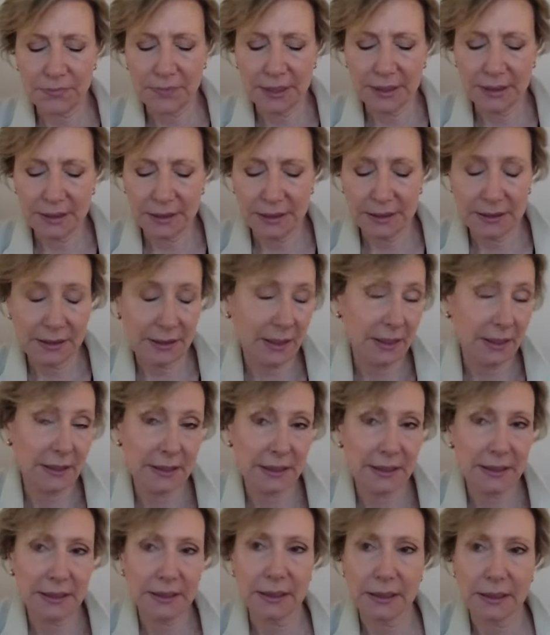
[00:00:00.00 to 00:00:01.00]
is
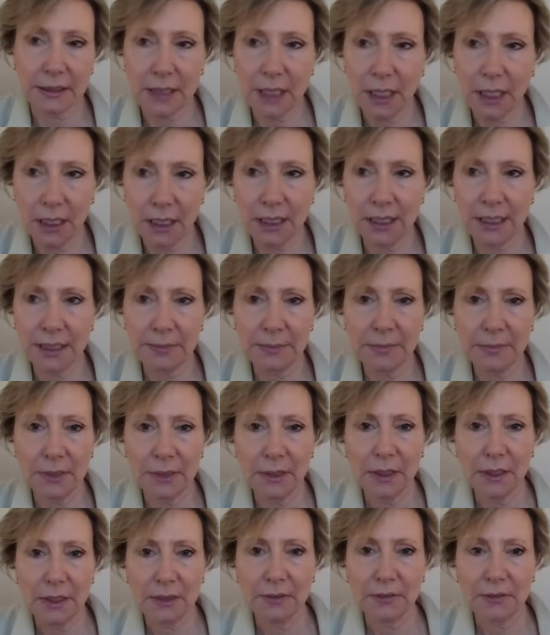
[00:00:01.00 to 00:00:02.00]
this a time
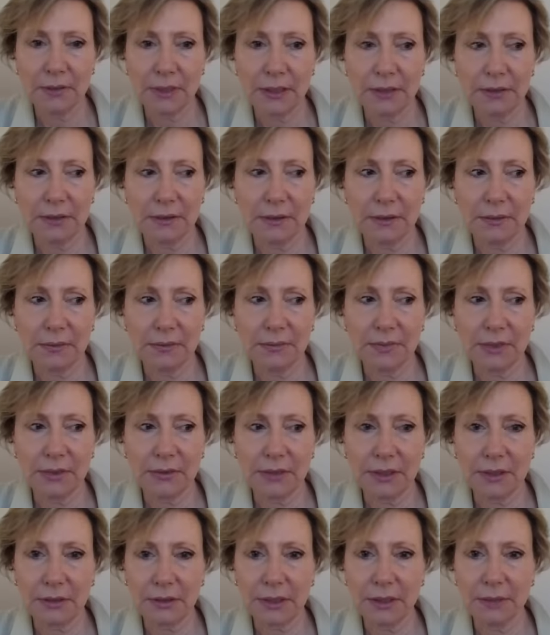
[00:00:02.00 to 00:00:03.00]
that that
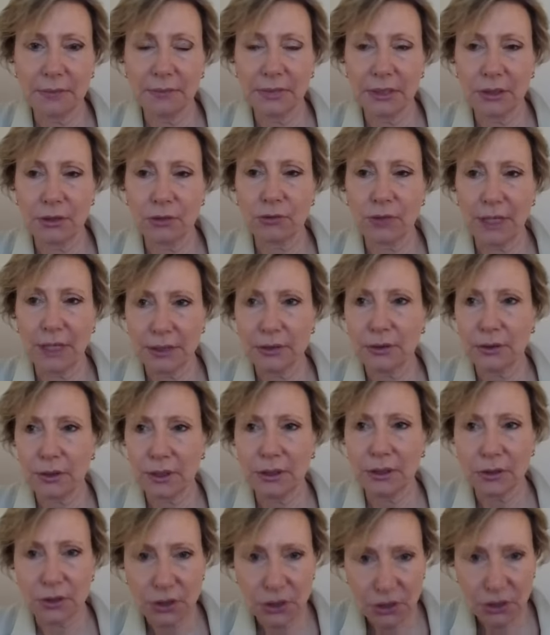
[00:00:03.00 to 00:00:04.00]
there can be greater
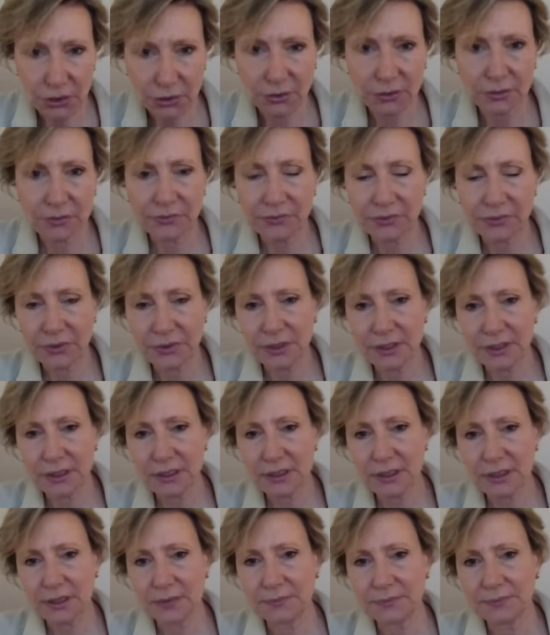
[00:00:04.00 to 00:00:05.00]
concern for
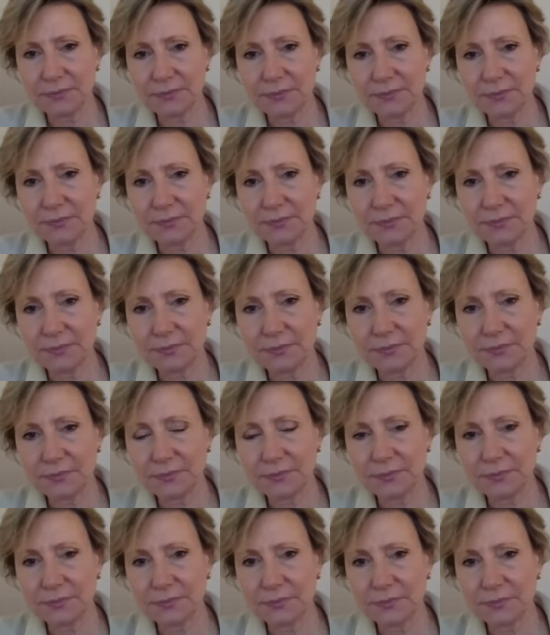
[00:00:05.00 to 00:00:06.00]
this?
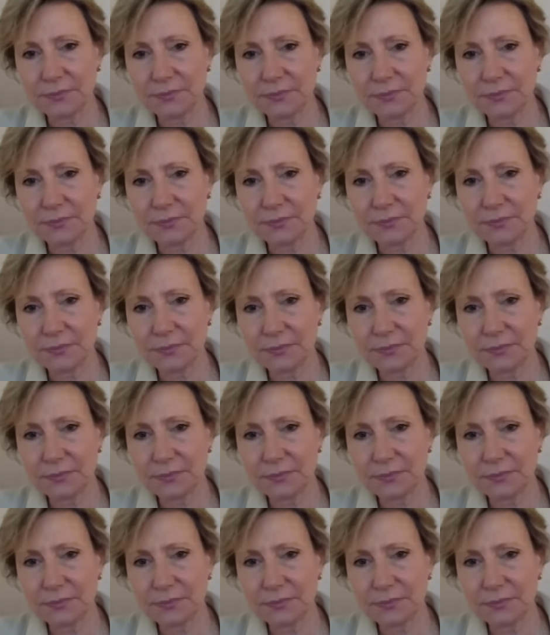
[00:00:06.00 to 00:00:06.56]
Well,